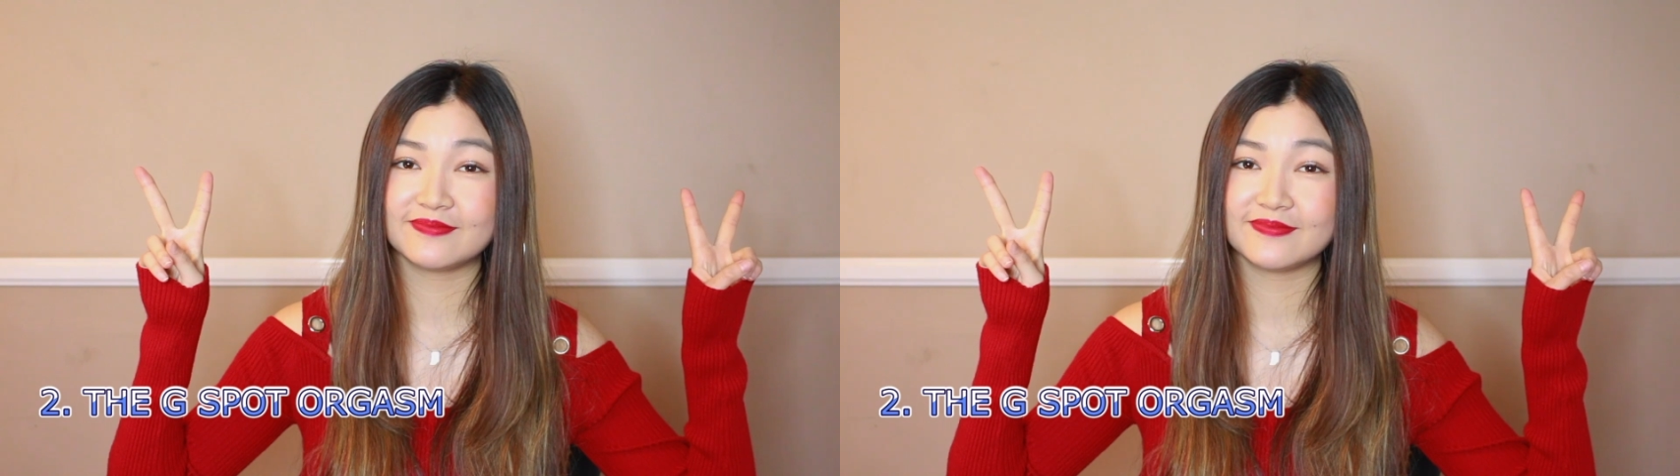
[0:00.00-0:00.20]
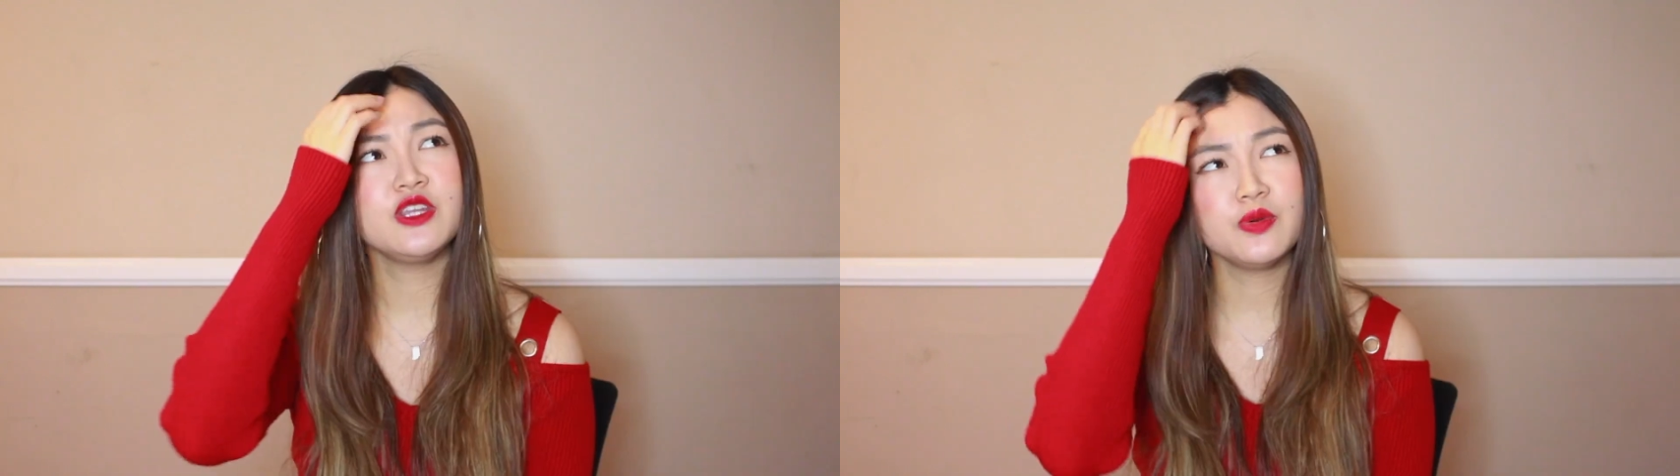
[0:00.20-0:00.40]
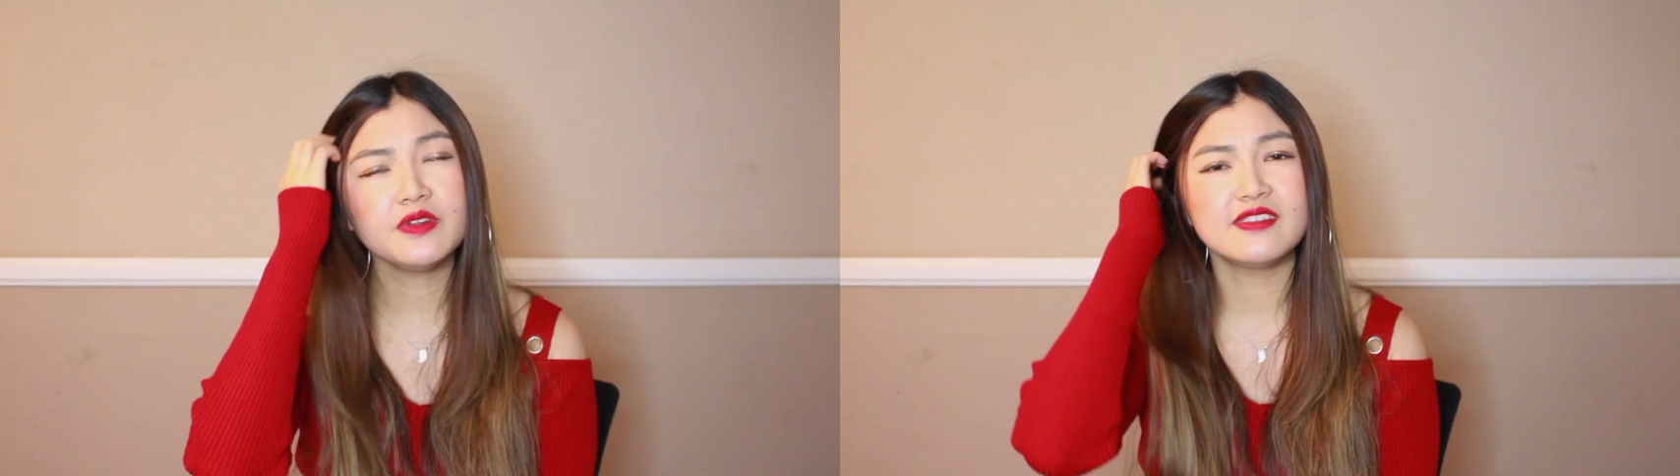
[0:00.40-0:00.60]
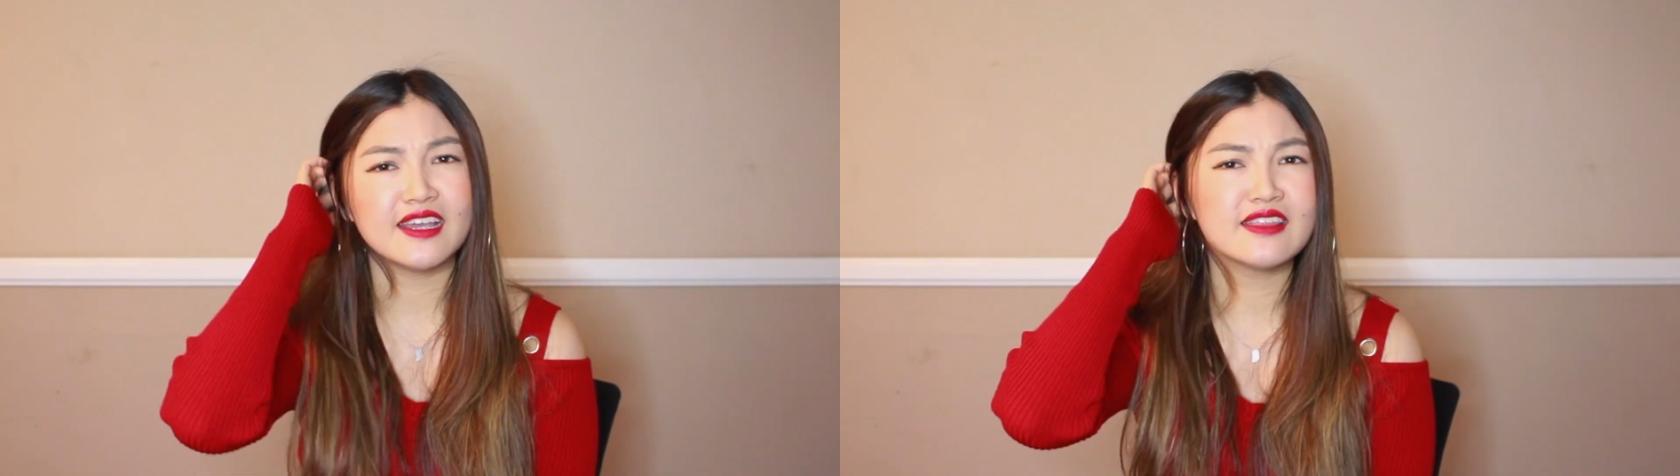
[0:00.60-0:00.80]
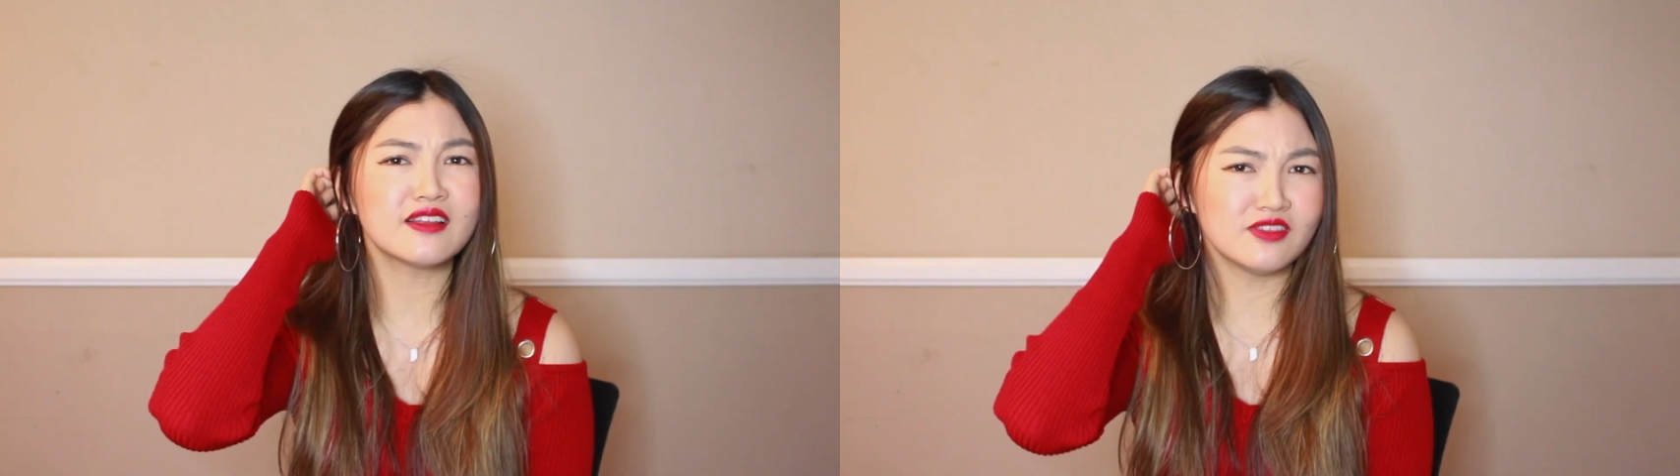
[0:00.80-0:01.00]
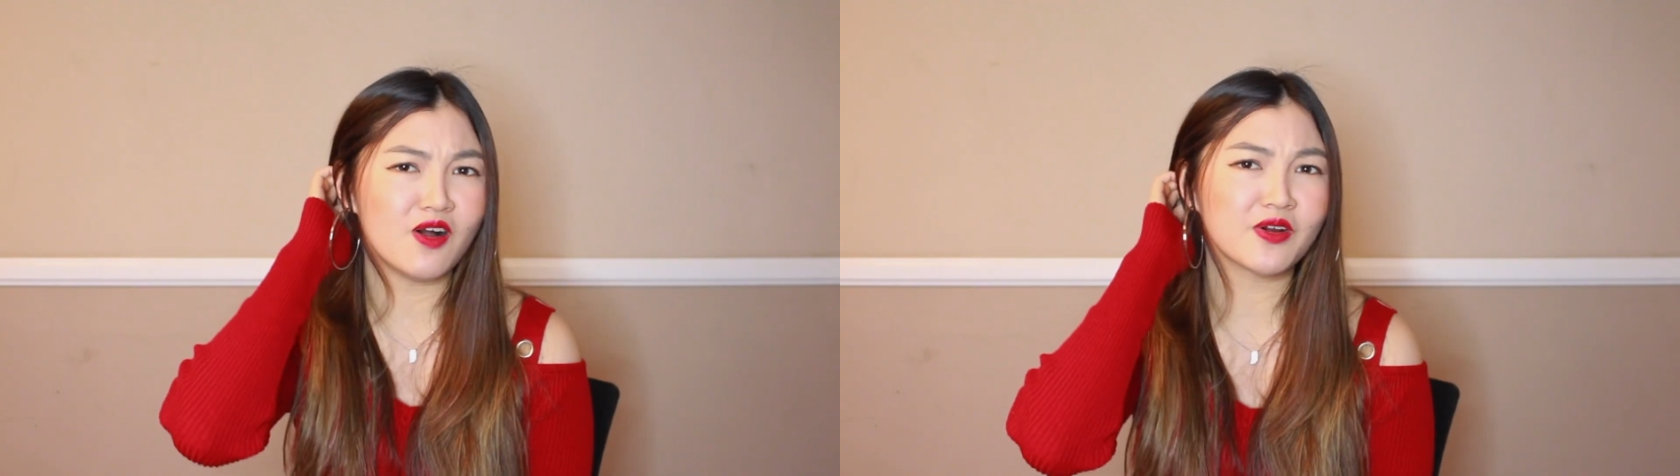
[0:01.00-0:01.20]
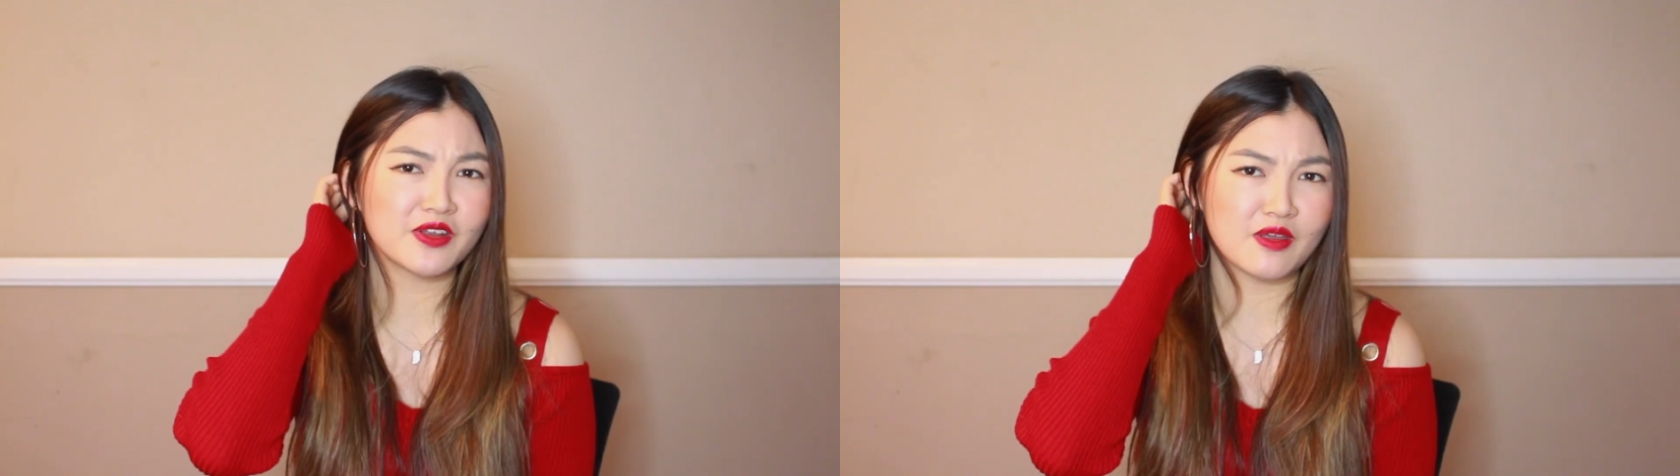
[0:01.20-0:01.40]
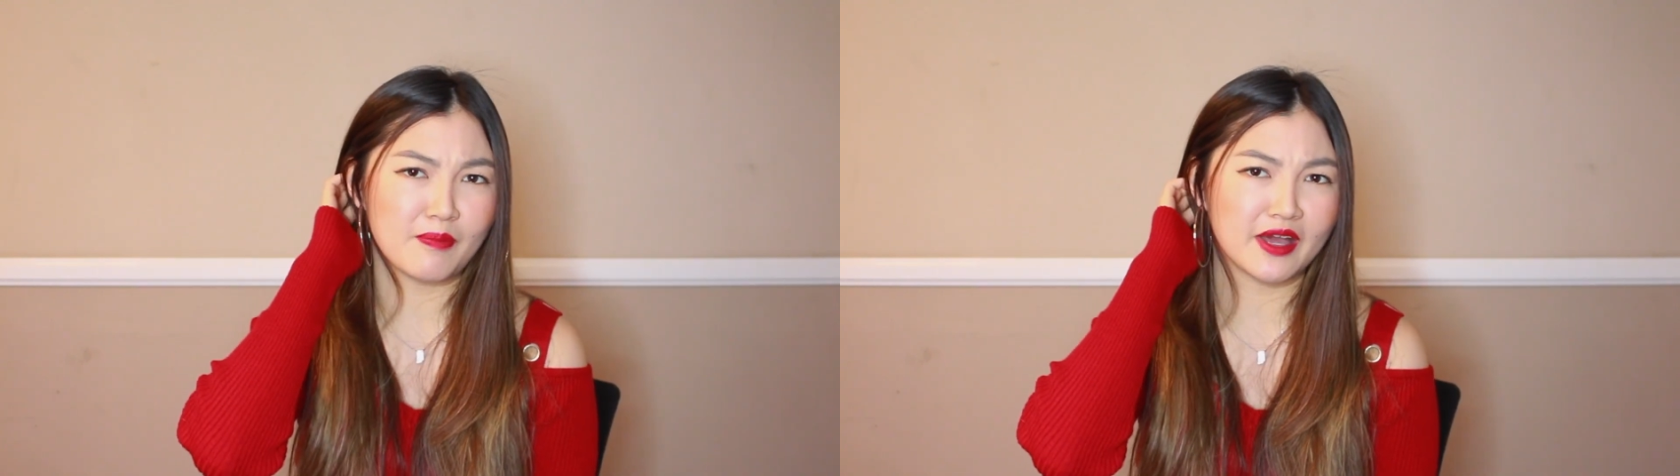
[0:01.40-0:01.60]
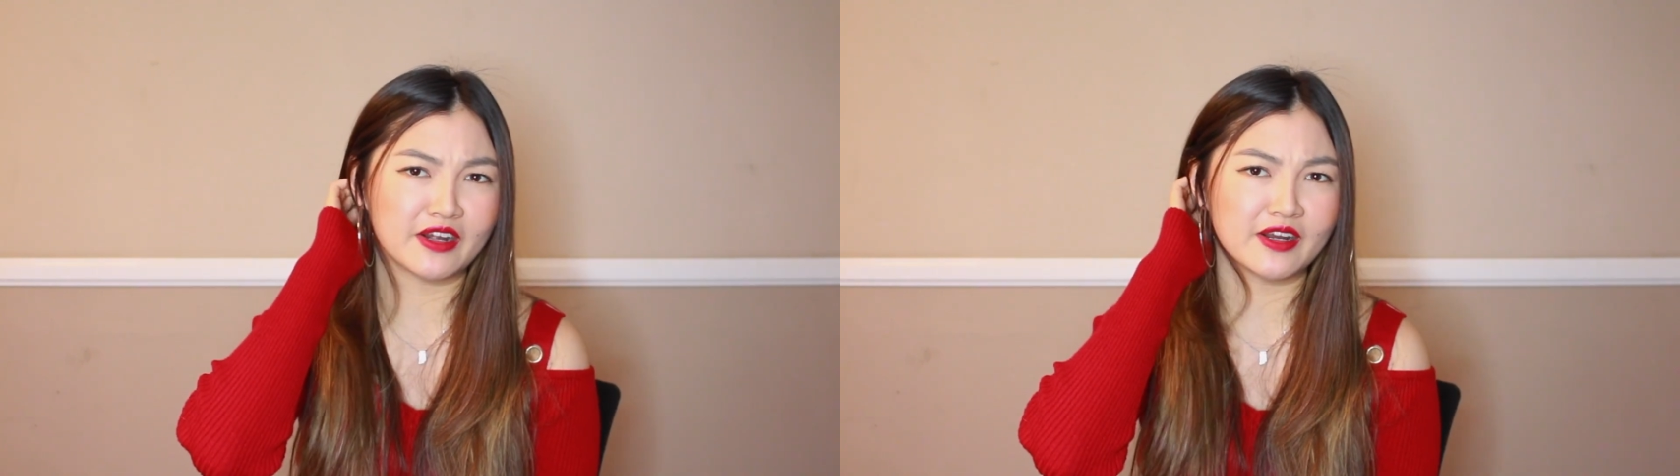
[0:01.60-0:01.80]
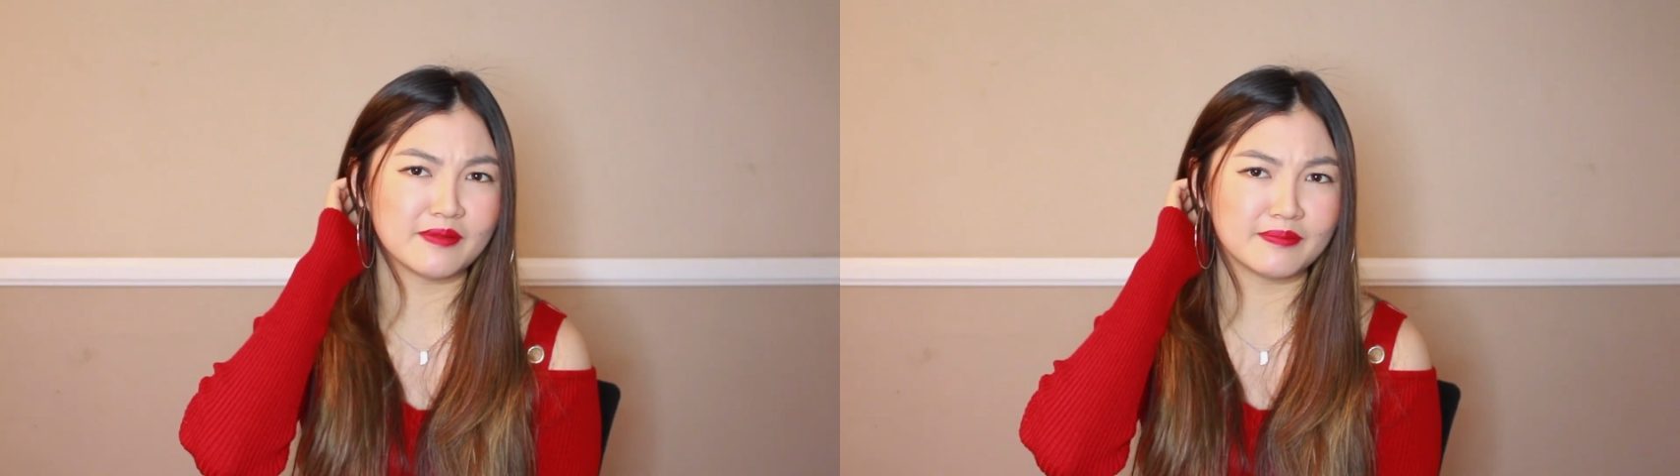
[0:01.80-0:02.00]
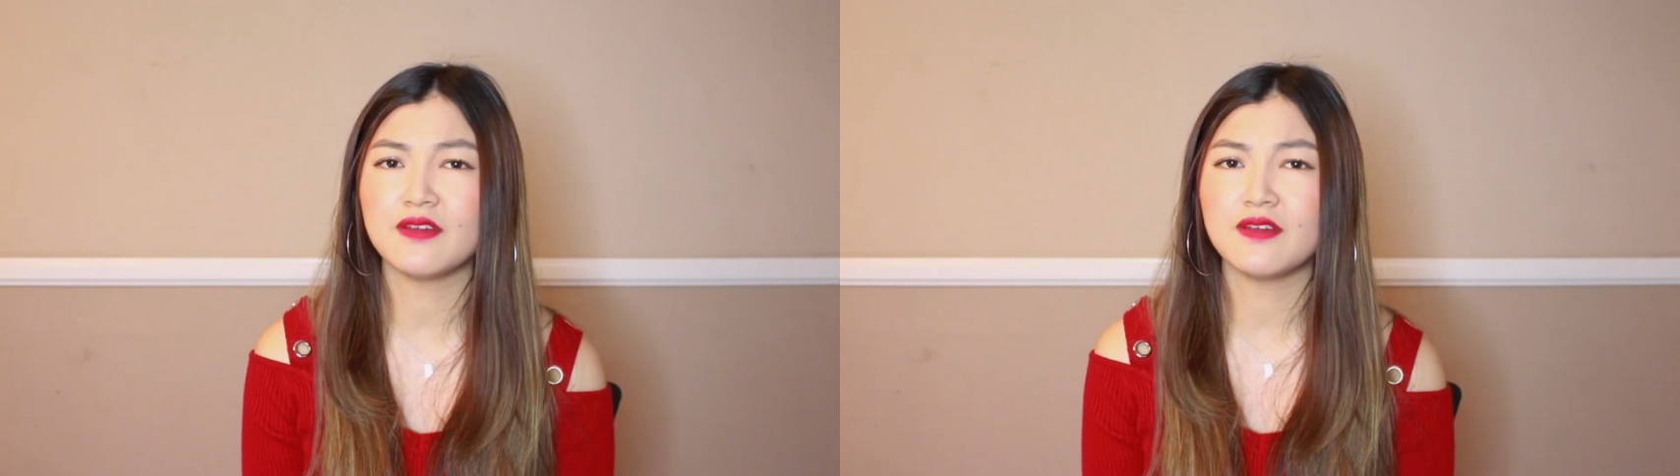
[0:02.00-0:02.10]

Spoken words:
And you would think the longer the better.